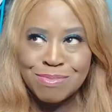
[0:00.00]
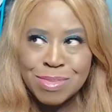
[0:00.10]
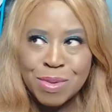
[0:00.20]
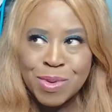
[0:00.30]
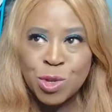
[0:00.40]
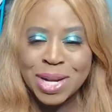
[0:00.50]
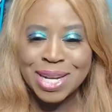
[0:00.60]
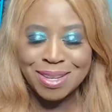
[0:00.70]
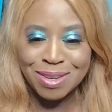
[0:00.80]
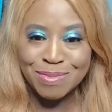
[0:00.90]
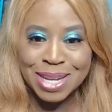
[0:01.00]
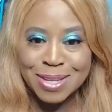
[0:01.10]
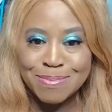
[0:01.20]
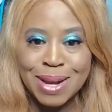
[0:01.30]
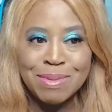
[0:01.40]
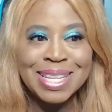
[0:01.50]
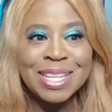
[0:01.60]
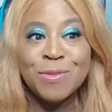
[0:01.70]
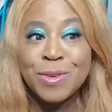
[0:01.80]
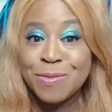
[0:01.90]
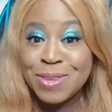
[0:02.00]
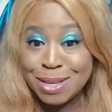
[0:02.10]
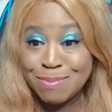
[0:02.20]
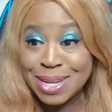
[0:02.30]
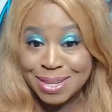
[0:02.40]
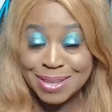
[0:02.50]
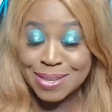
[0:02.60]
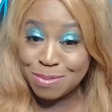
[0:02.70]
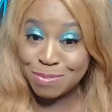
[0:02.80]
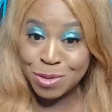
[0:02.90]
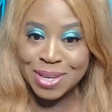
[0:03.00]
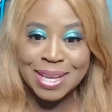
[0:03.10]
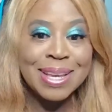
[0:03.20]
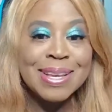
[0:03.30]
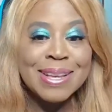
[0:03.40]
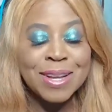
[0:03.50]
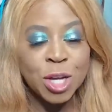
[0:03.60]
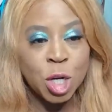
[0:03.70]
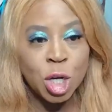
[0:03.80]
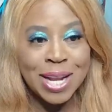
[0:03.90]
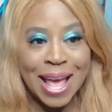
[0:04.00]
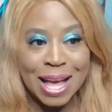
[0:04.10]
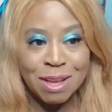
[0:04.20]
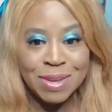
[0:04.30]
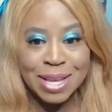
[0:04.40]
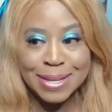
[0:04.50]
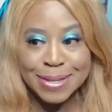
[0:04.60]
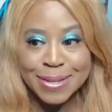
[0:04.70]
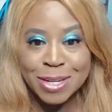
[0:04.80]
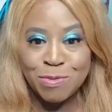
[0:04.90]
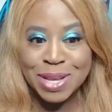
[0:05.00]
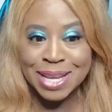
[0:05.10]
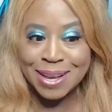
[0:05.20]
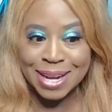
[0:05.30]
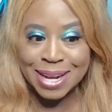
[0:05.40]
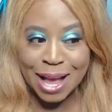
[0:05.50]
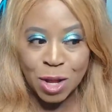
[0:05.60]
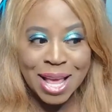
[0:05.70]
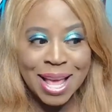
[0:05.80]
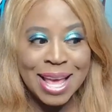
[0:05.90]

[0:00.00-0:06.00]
maybe 20 is too much. Probably at least 15 minutes of this movie could have been cut out.